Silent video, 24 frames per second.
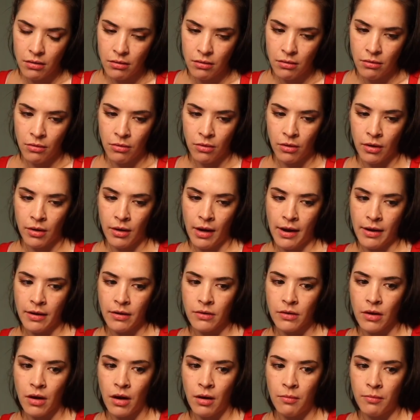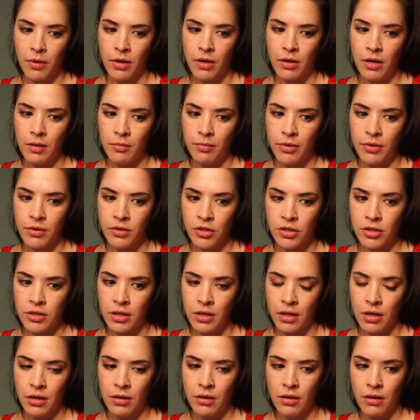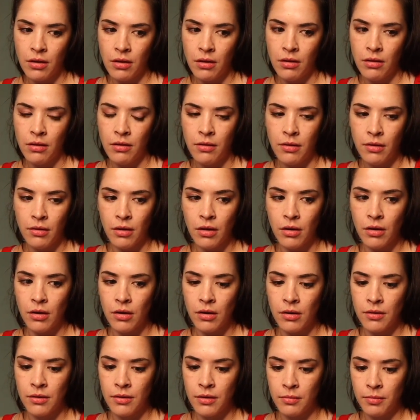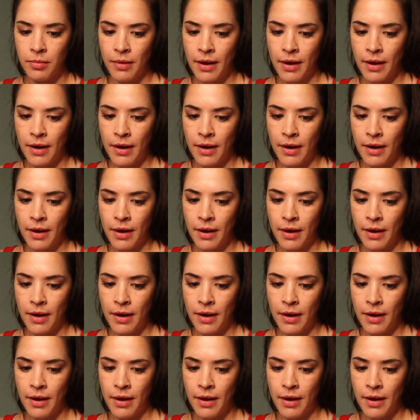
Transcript: Okay, I'm gonna push the